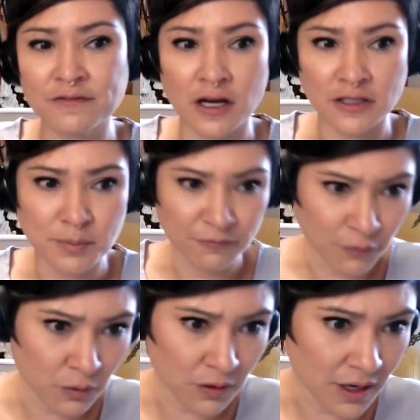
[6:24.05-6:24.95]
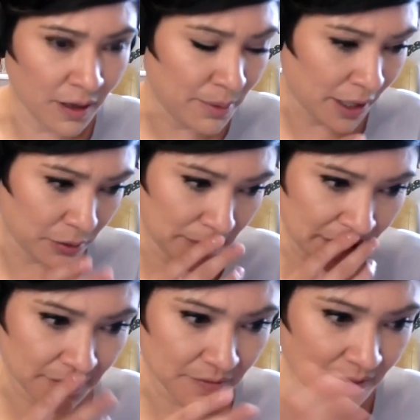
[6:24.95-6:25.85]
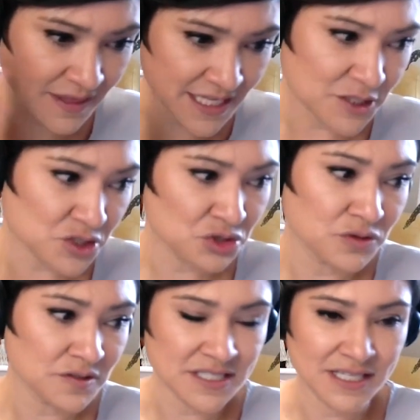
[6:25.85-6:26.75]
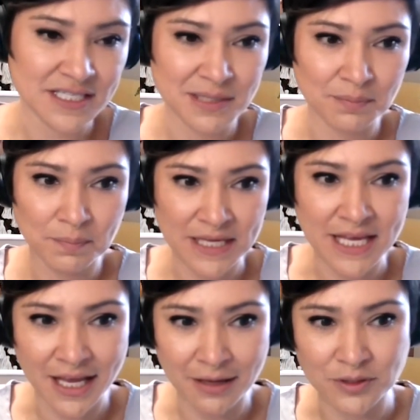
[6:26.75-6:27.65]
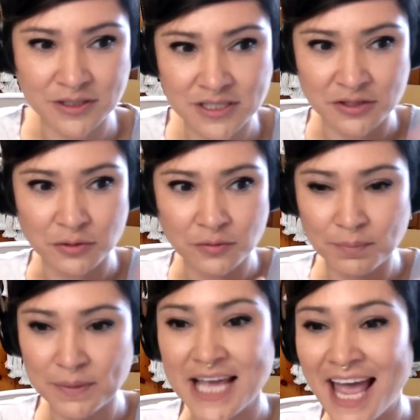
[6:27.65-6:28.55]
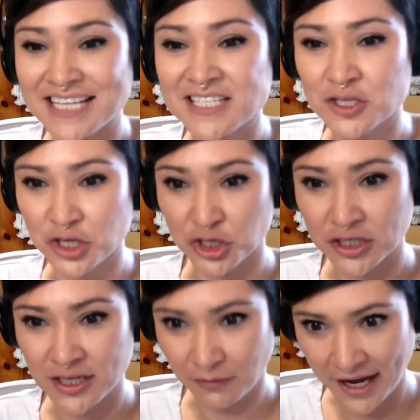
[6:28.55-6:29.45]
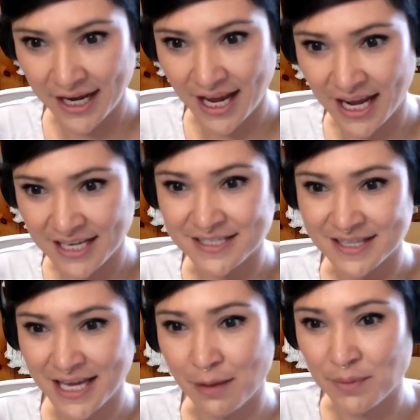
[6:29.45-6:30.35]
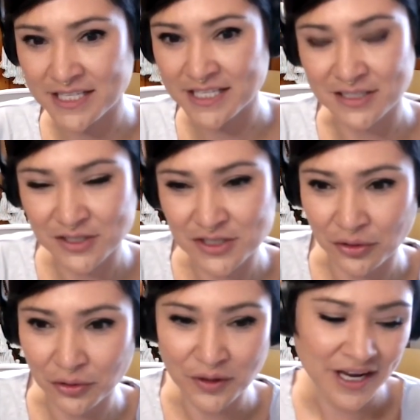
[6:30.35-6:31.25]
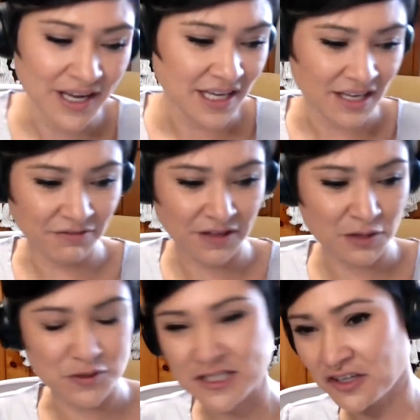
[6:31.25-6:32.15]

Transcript: talked before about, these tools need to be able to be as good, right, as the chemist. And so if he was